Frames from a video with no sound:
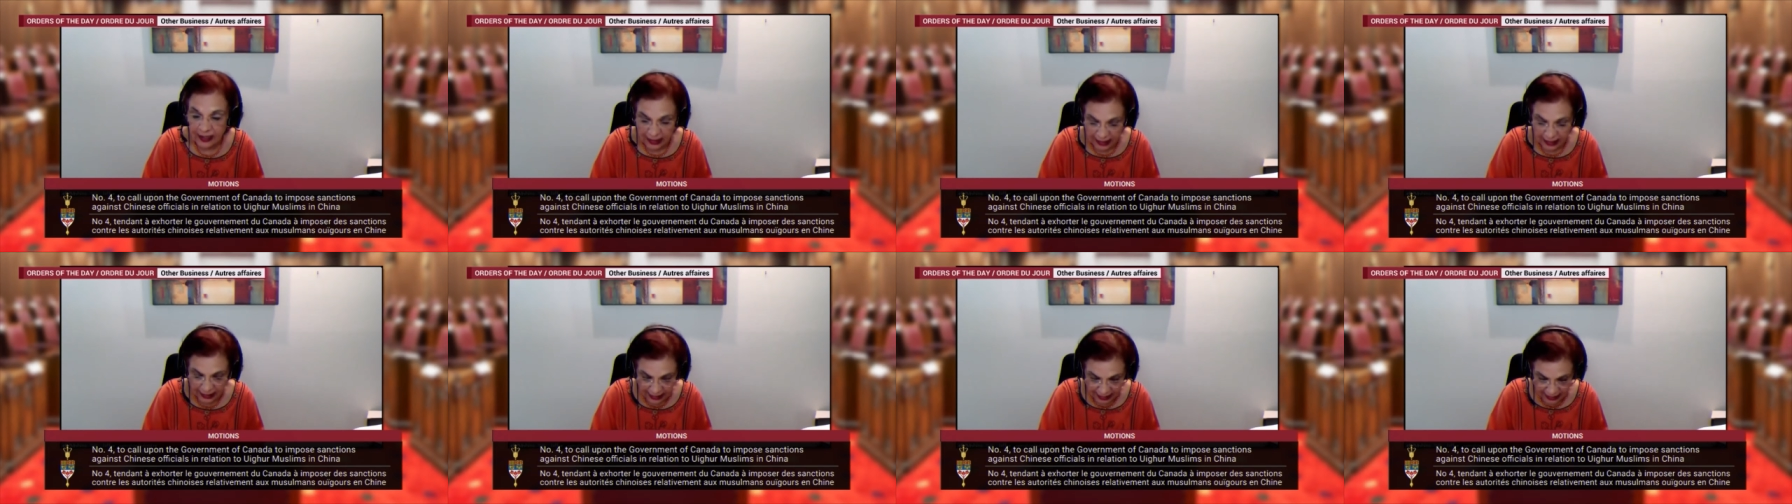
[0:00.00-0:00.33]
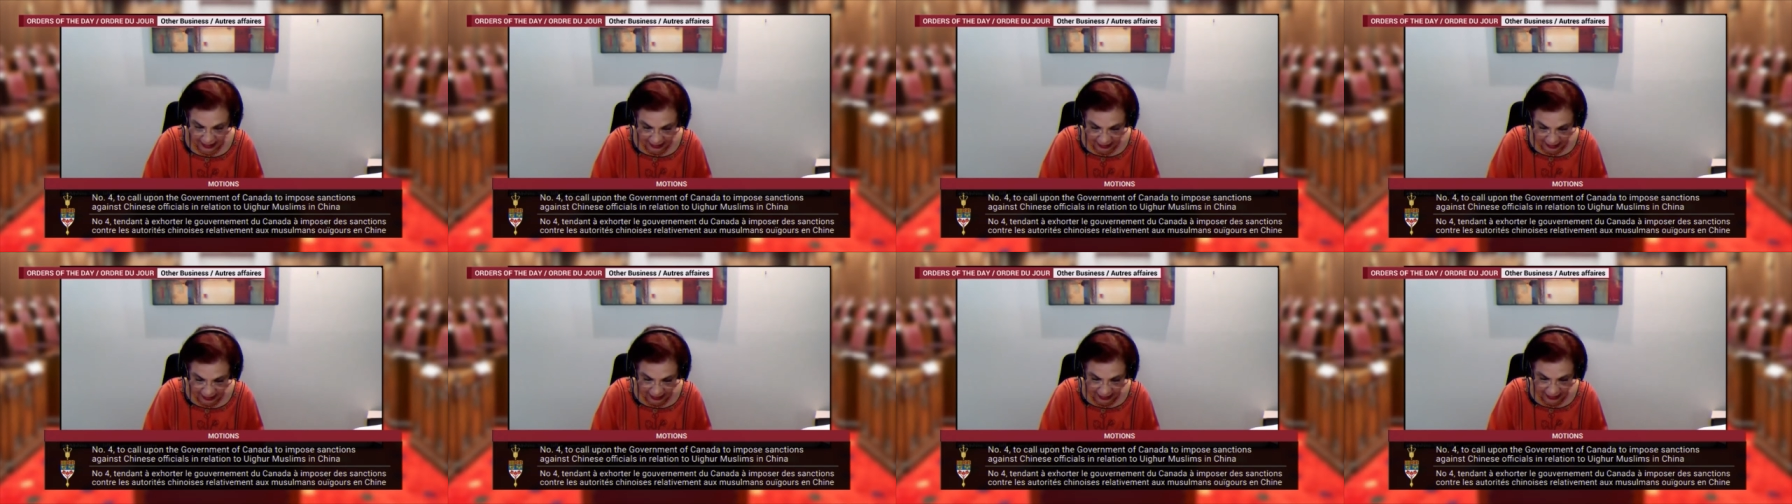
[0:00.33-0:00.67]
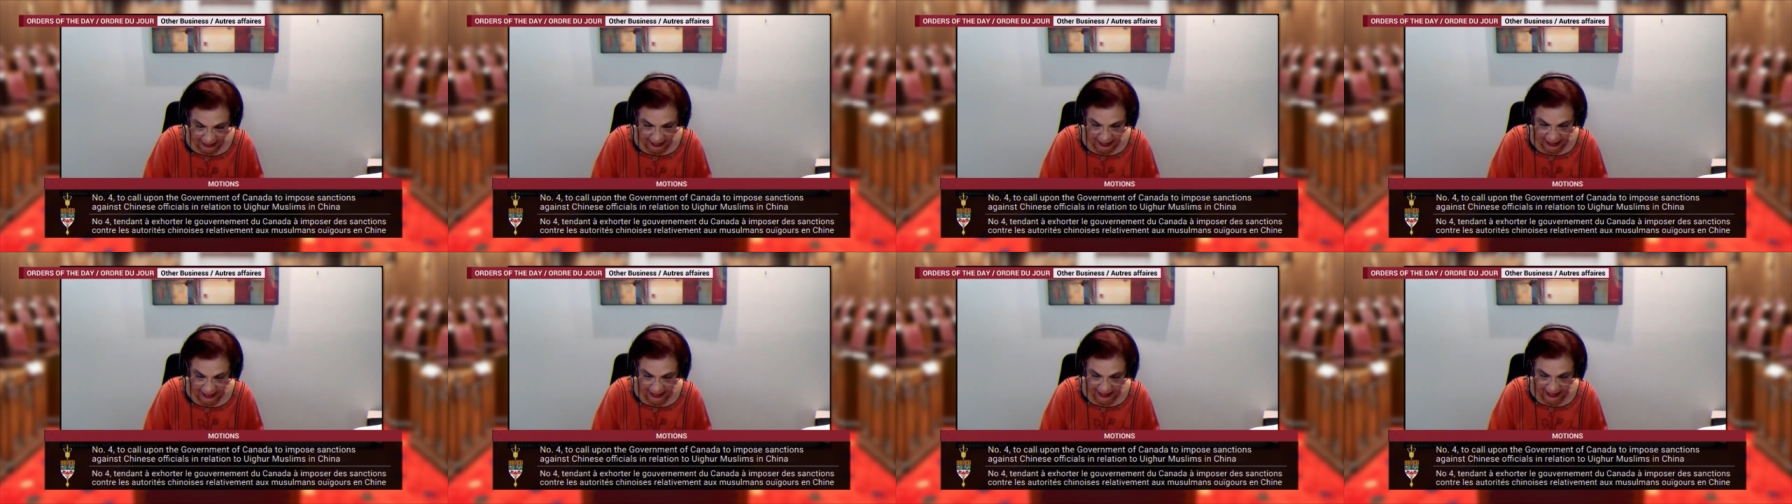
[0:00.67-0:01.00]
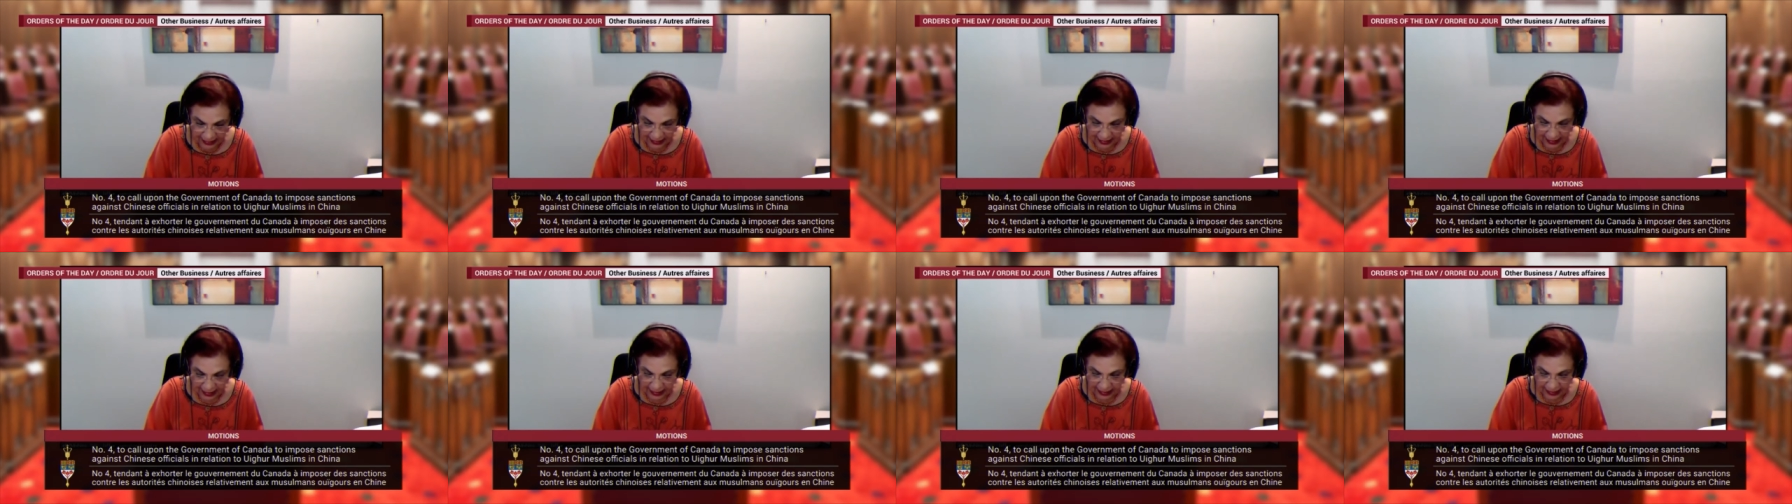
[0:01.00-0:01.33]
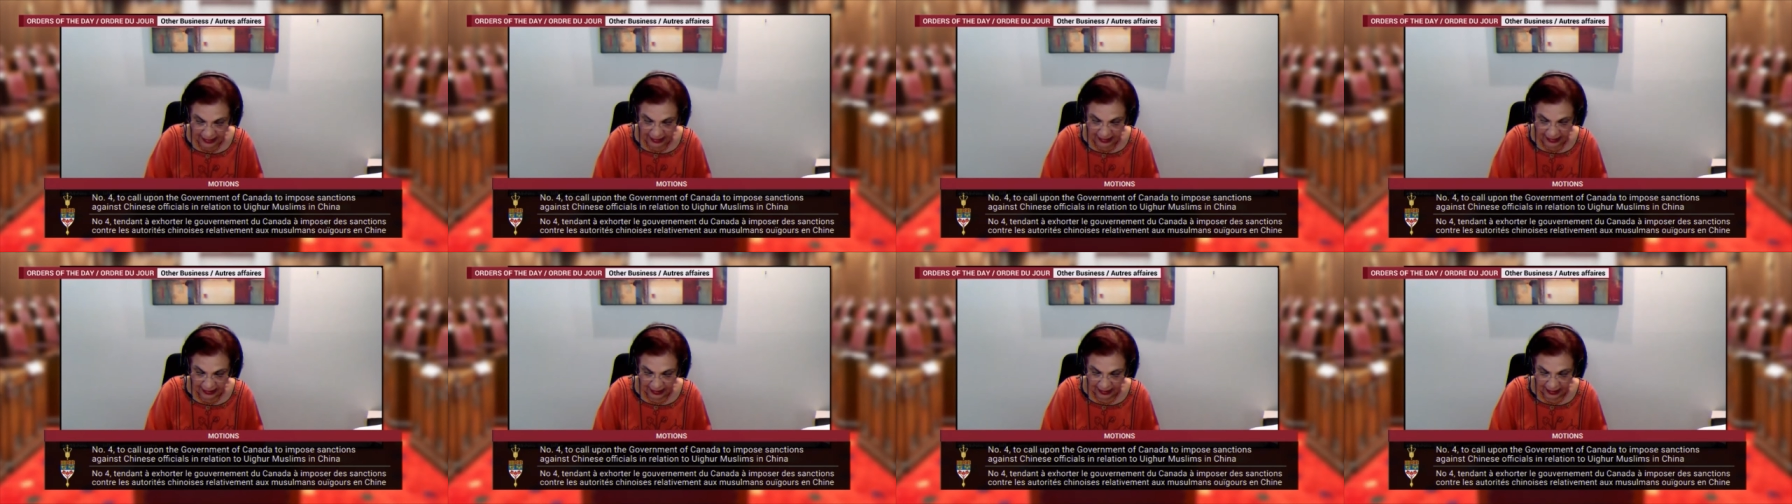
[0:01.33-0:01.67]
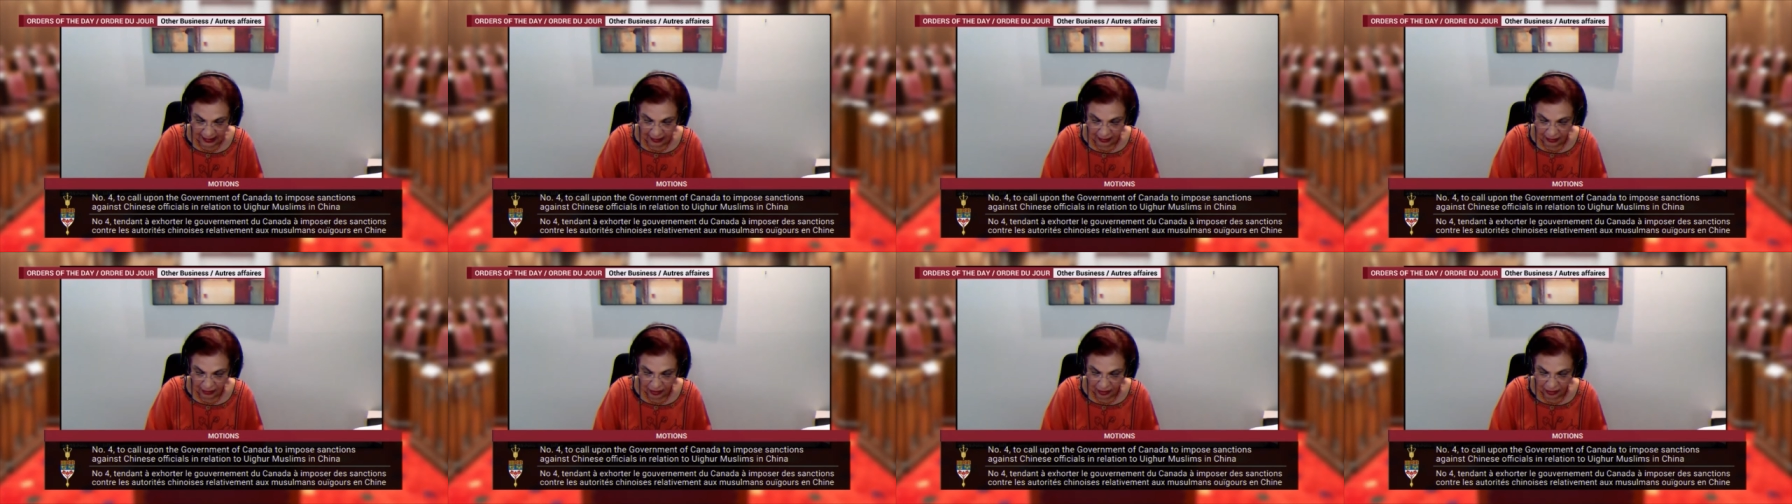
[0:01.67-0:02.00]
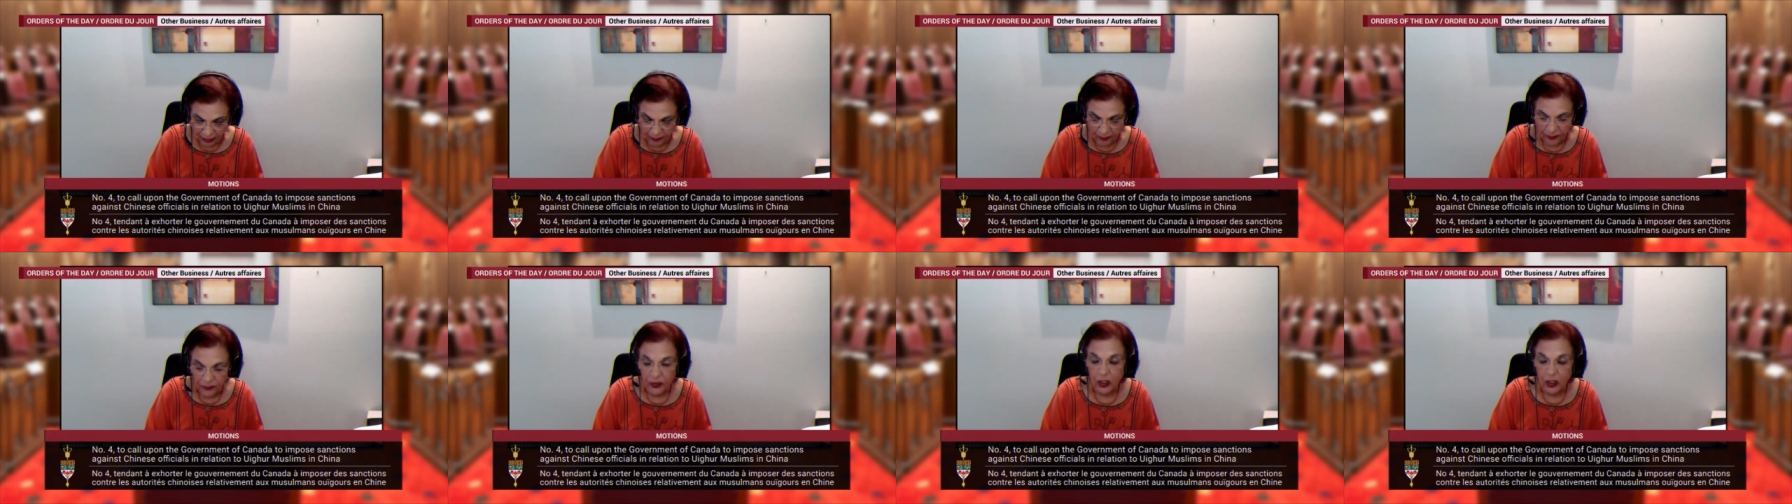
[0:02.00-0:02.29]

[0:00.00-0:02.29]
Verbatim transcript: inserted inside their nails,